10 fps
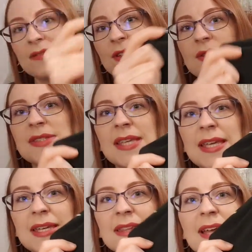if you
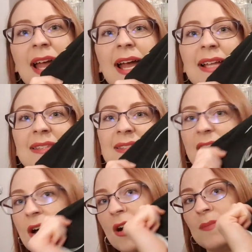see, the hands
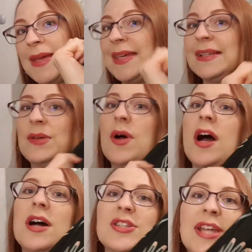are making little
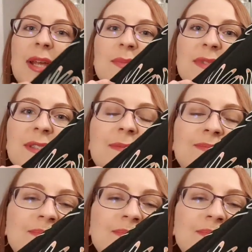heart shapes,